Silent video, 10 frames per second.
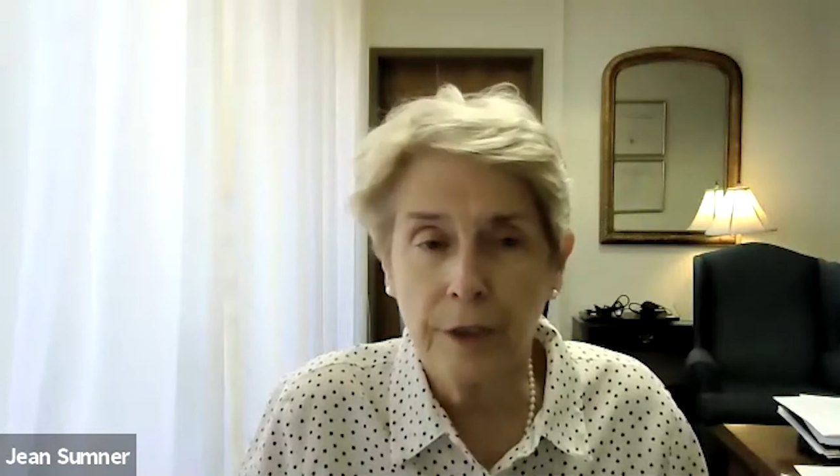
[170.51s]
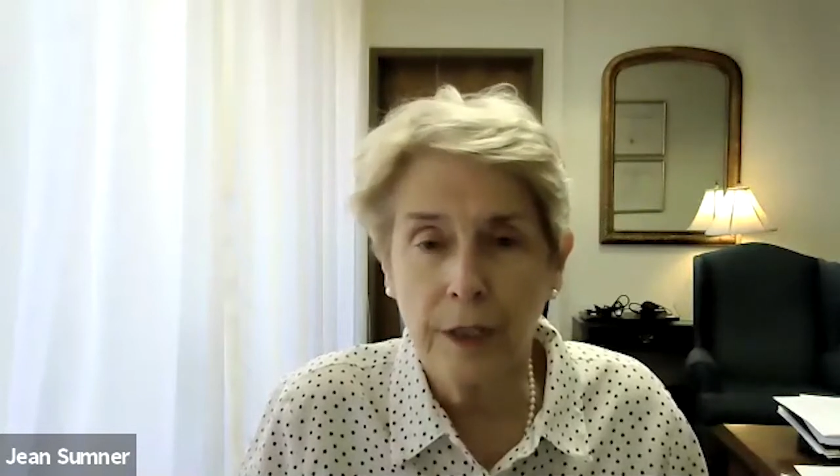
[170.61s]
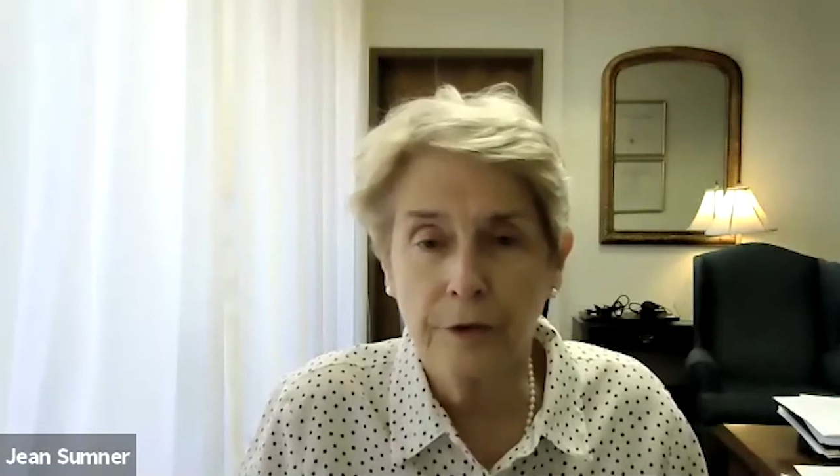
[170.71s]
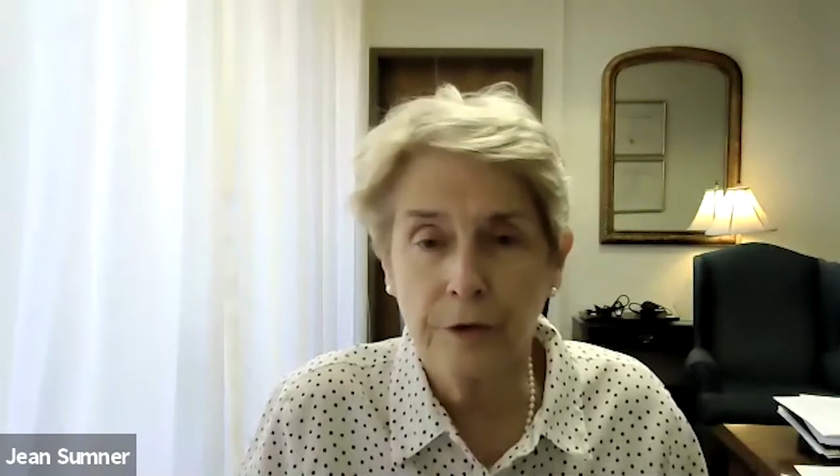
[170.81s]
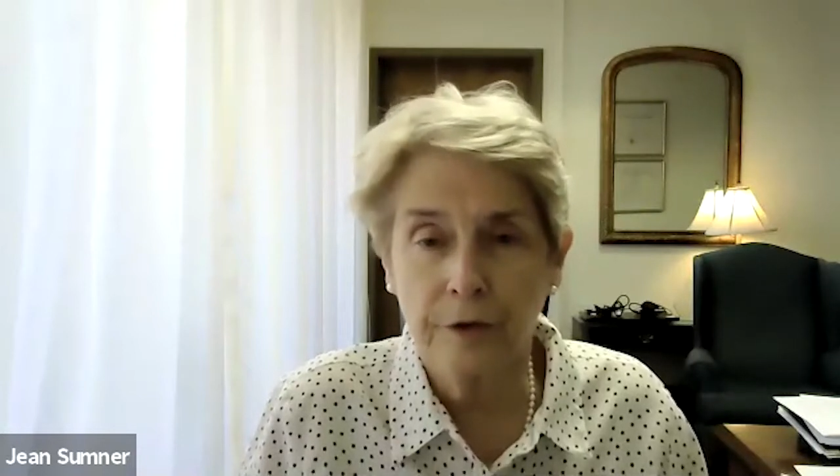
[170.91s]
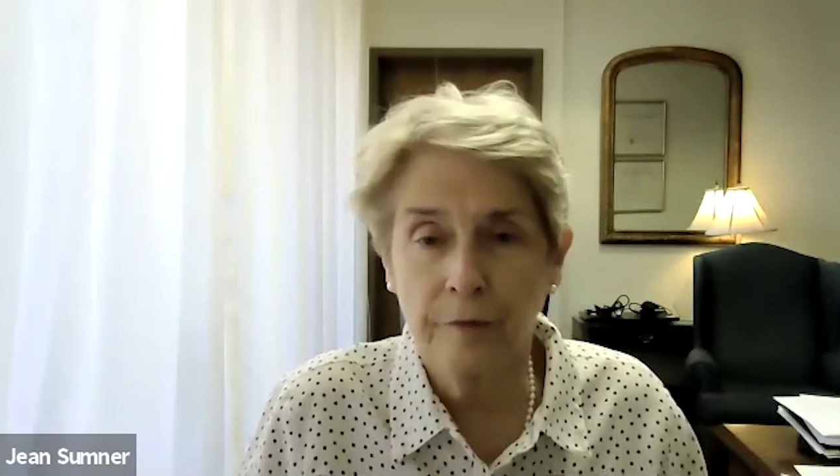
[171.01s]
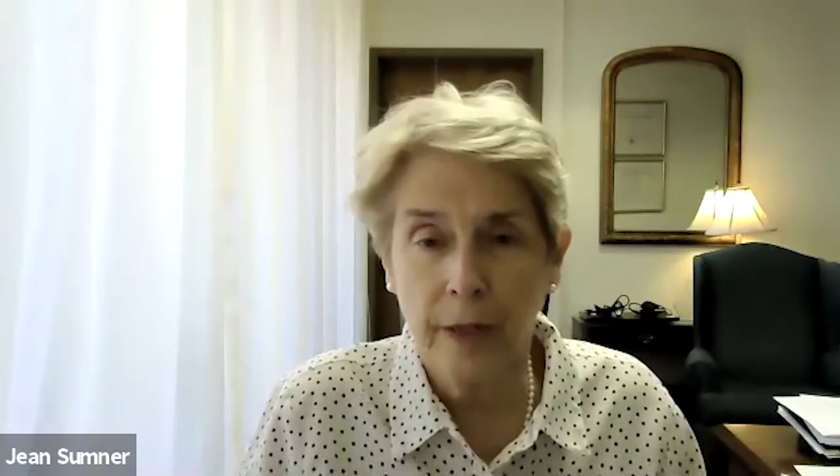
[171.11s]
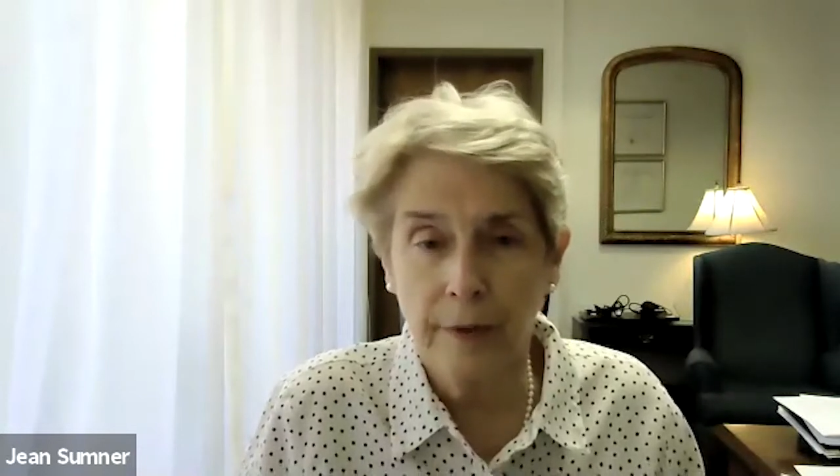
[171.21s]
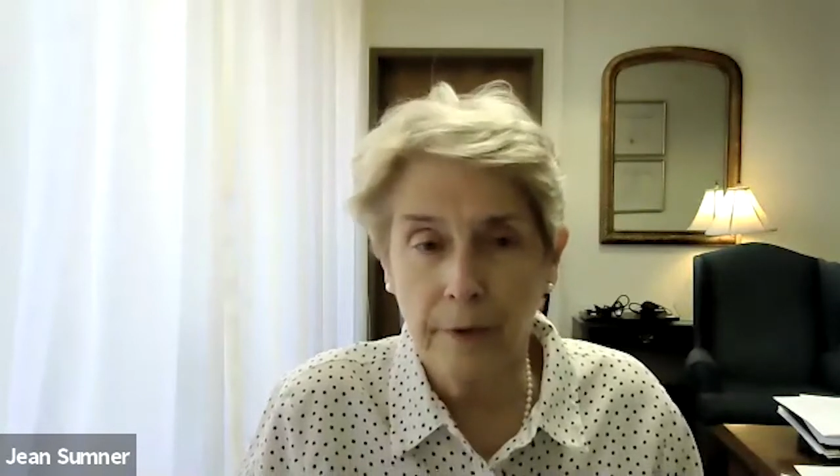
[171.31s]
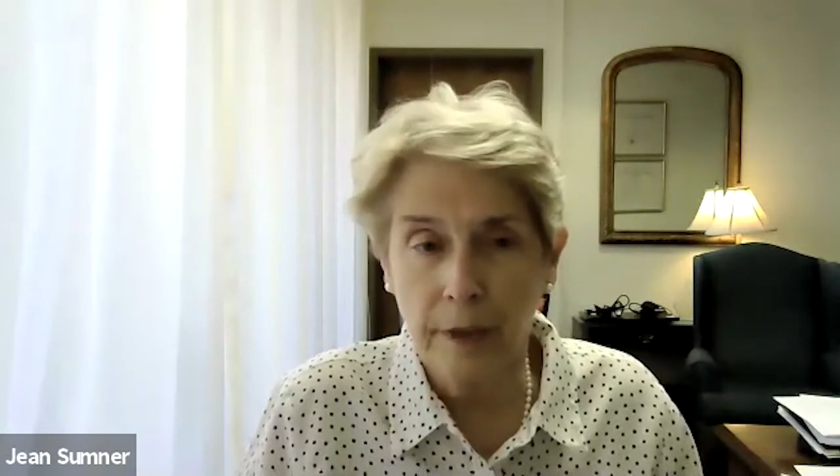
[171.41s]
underserved
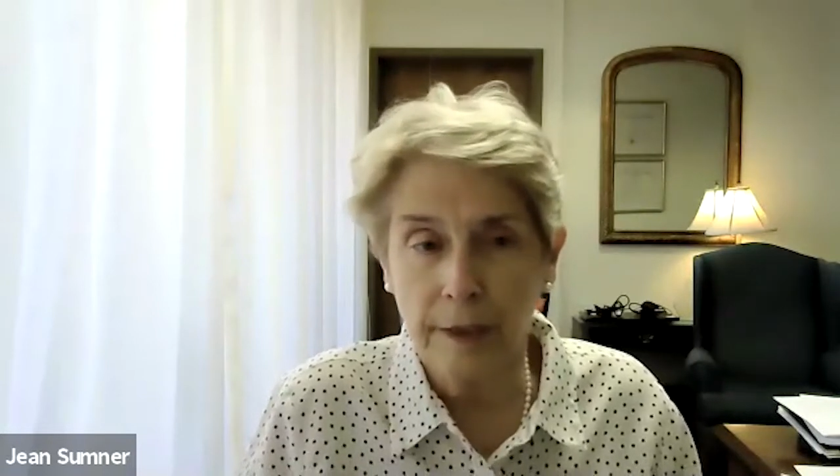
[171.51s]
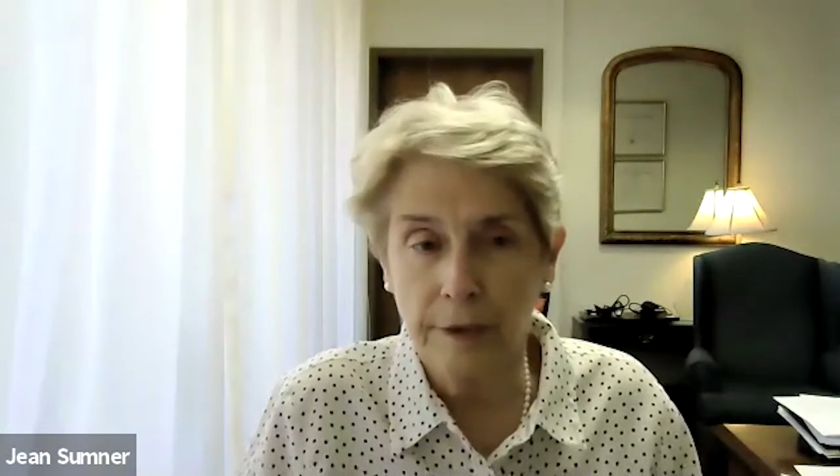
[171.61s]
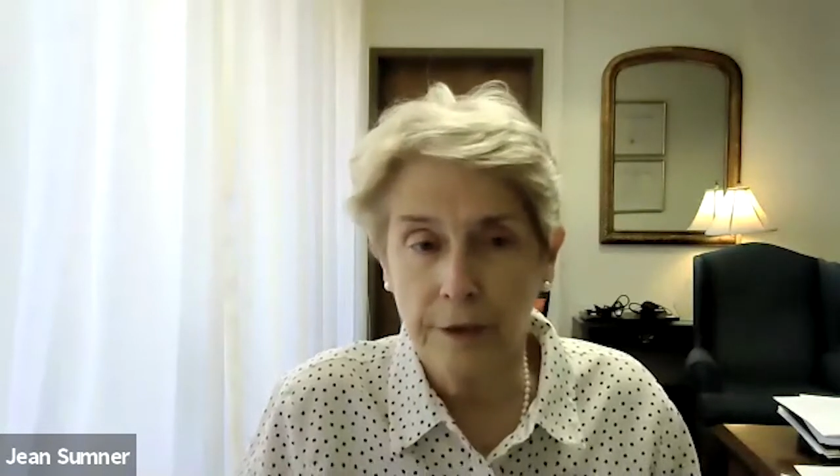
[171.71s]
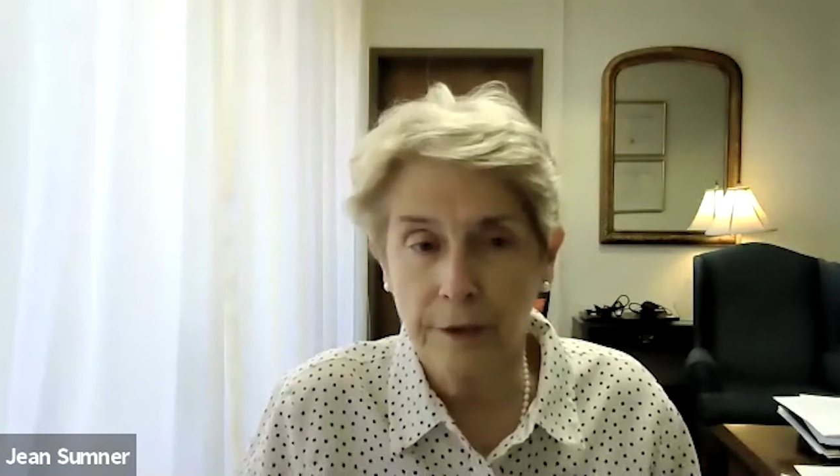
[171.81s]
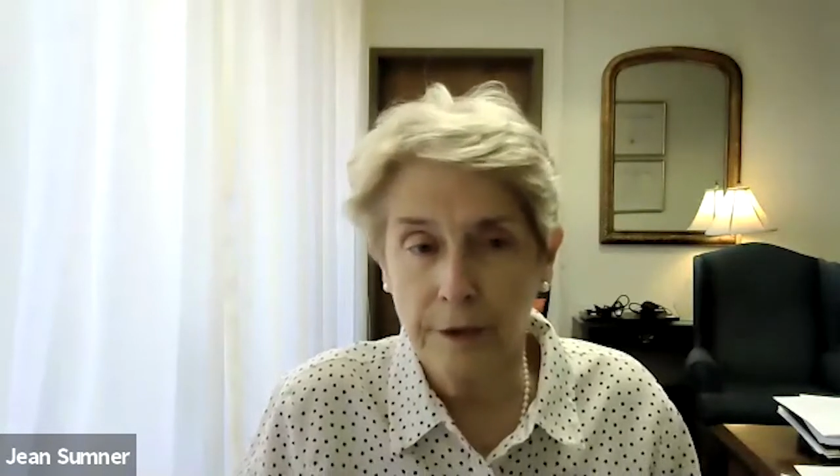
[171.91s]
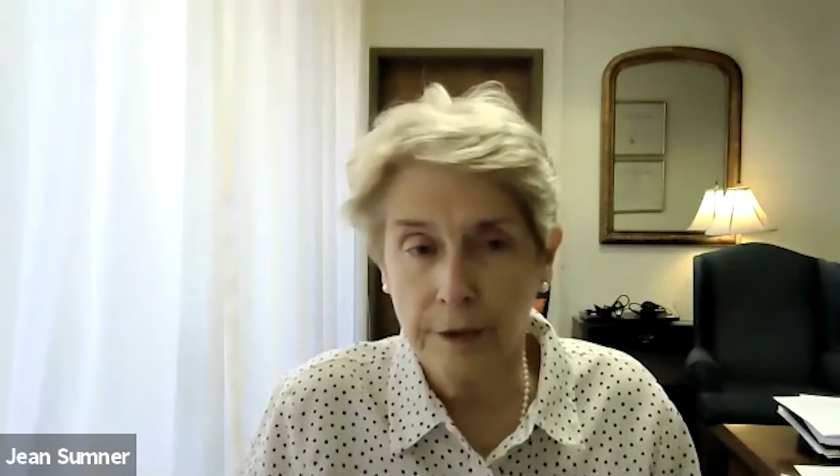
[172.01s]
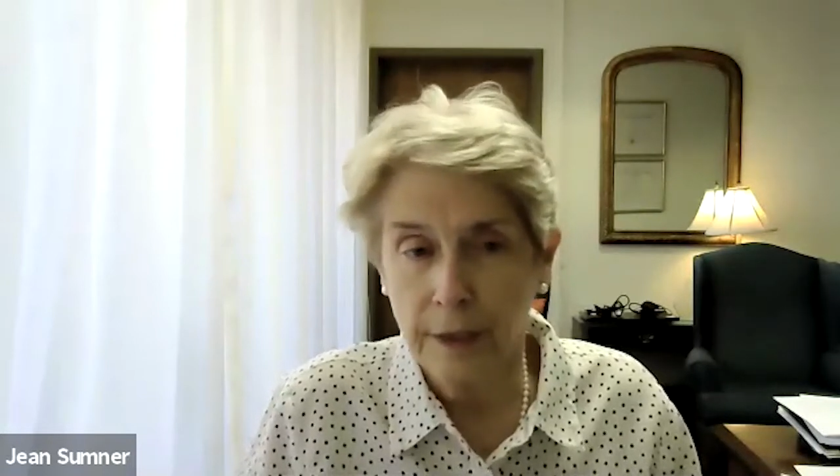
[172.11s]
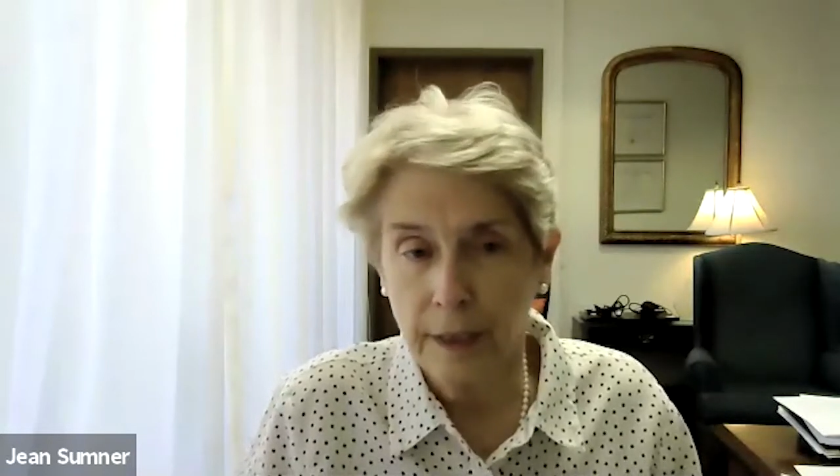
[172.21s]
populations.